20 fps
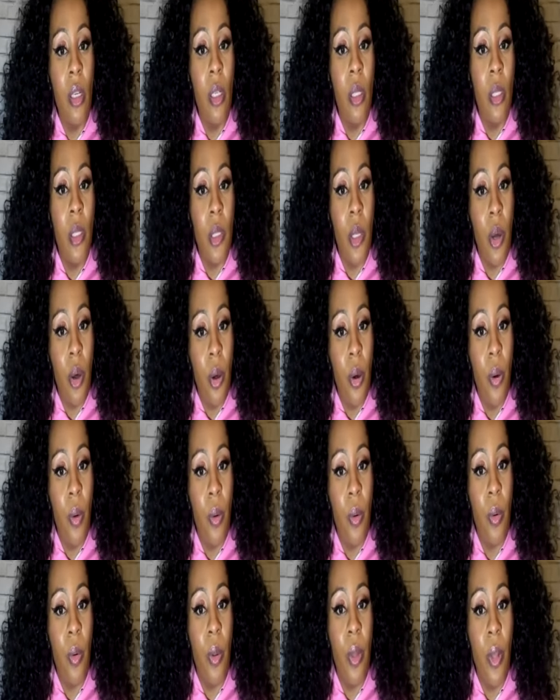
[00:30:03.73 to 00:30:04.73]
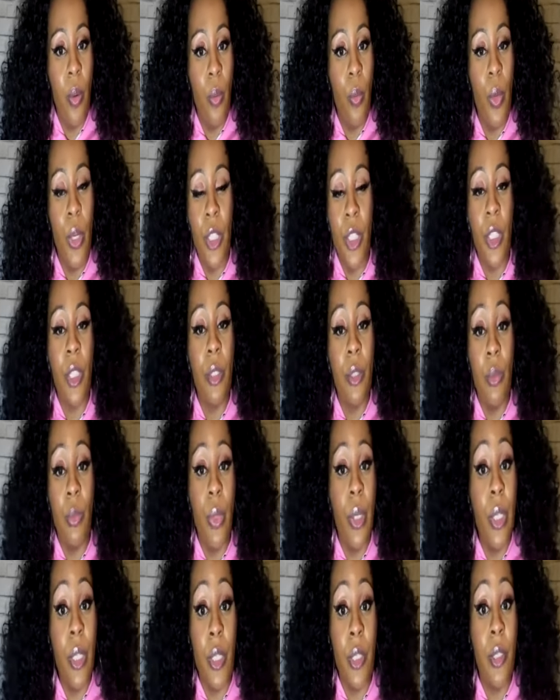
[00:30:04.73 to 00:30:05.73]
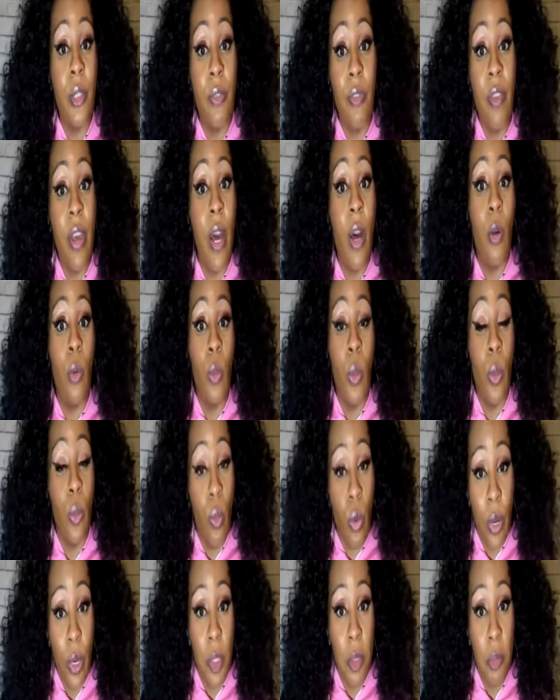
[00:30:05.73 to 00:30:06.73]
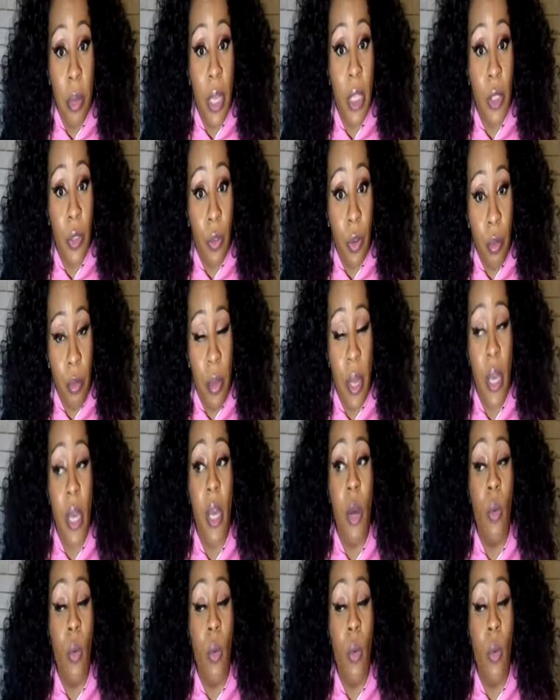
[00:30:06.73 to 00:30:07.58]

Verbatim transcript: so uh, we just we just found what worked best for me mm-hmm.